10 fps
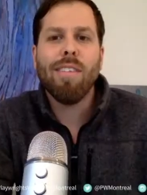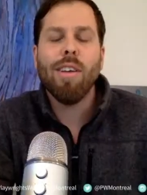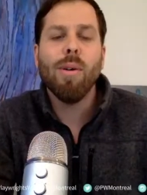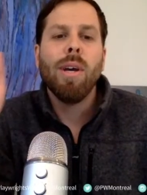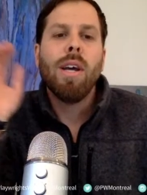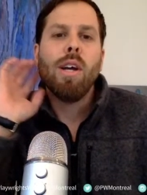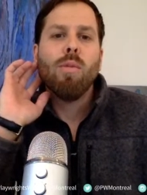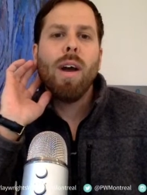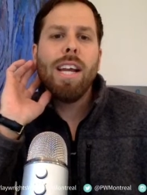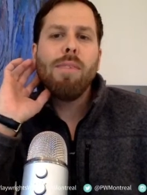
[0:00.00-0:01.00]
So
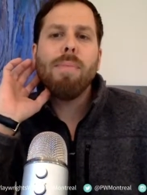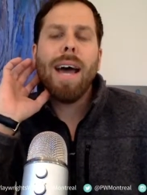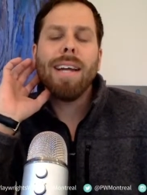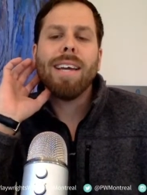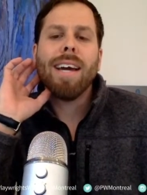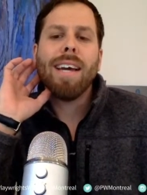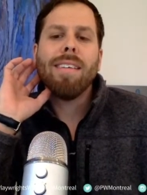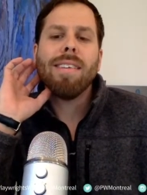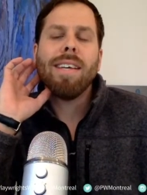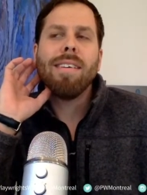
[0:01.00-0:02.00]
writing bad
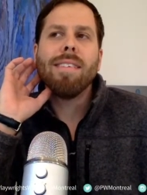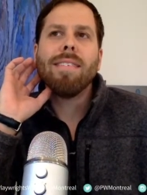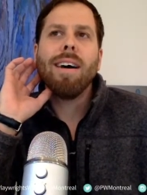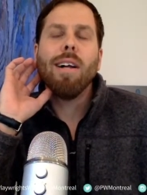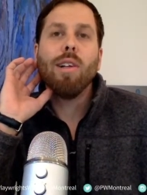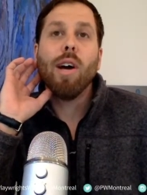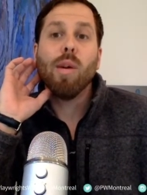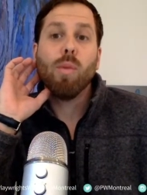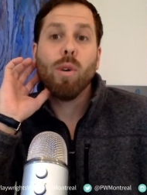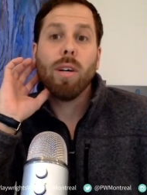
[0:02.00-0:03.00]
guys is a lot
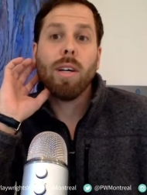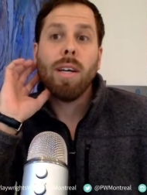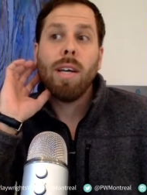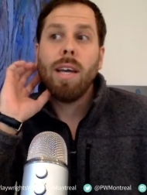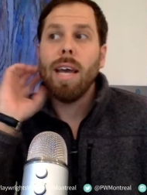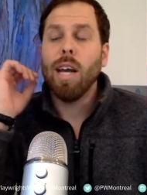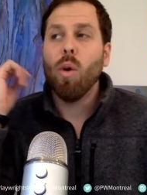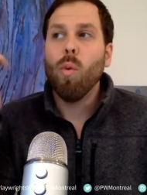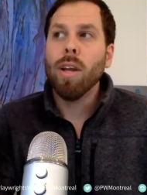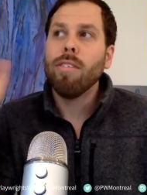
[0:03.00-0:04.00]
of work. And a
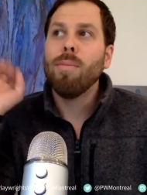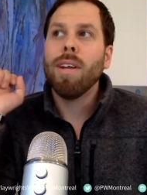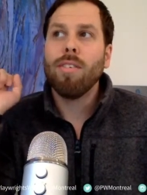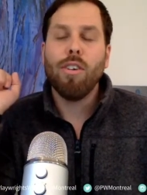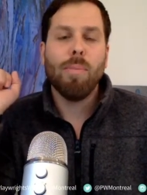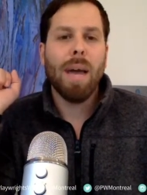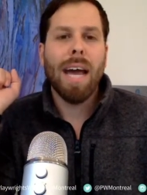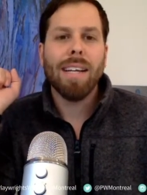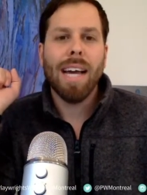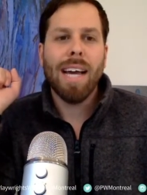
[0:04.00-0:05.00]
one-dimensional
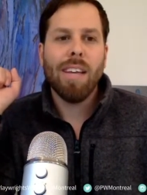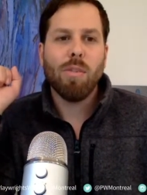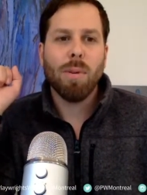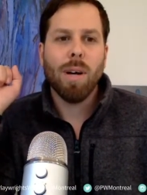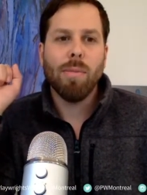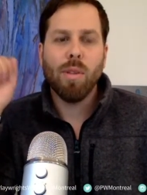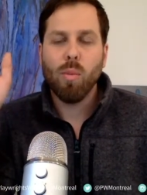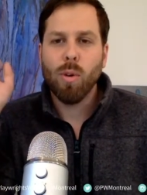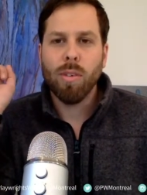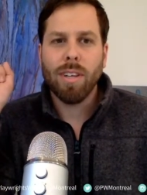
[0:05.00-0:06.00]
bad guy is probably the
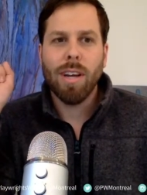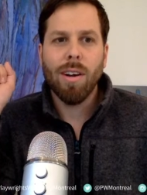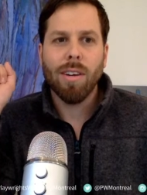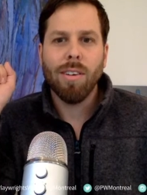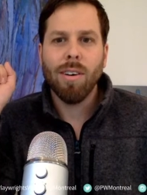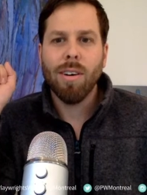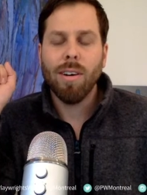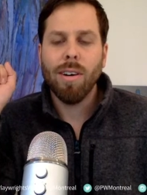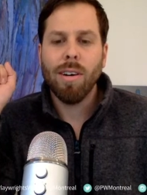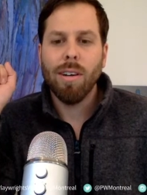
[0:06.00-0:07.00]
worst
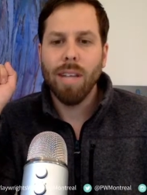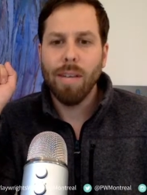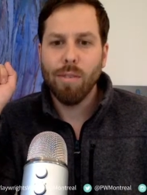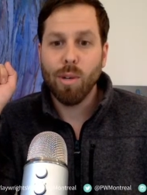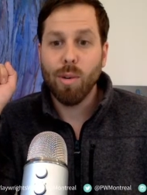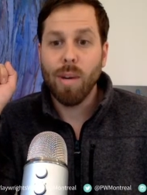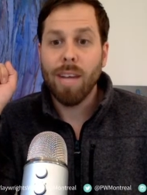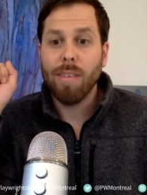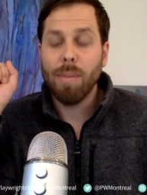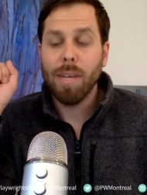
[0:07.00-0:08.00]
character you'll ever
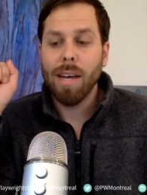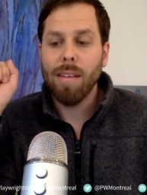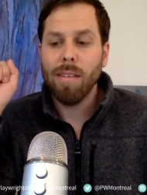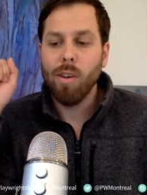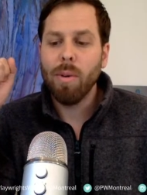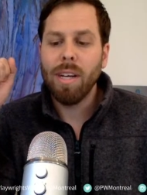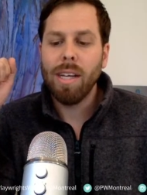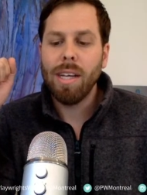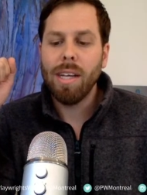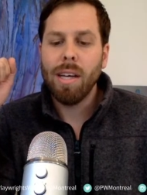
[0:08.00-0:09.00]
create because
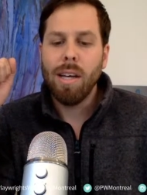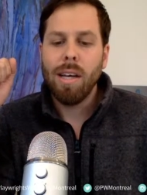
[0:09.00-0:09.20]
nobody